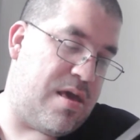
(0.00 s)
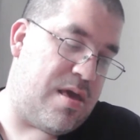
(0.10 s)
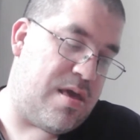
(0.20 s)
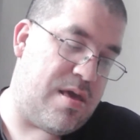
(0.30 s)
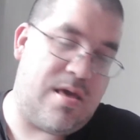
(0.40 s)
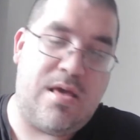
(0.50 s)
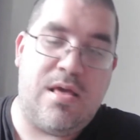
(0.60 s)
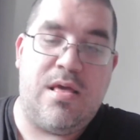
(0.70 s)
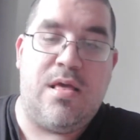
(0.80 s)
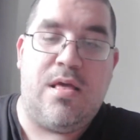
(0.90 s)

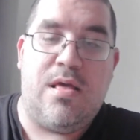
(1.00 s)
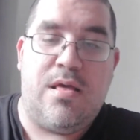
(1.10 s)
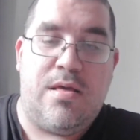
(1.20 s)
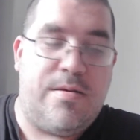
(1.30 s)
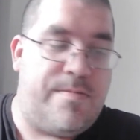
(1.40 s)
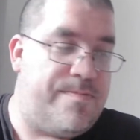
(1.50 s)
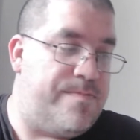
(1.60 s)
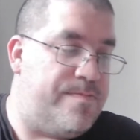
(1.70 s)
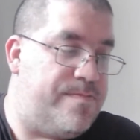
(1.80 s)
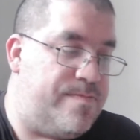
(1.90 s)

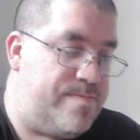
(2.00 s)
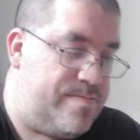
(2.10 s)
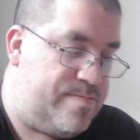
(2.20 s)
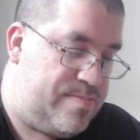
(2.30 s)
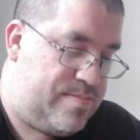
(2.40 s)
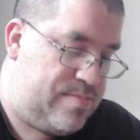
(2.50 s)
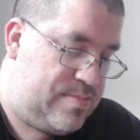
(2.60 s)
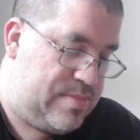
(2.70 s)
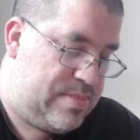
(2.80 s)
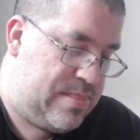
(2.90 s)

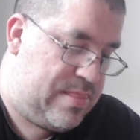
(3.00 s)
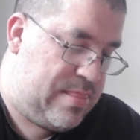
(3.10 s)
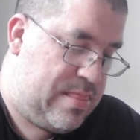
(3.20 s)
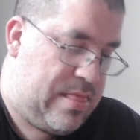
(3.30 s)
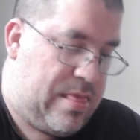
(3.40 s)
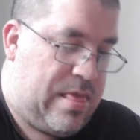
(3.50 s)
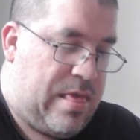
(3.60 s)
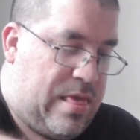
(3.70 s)
Nothing is said.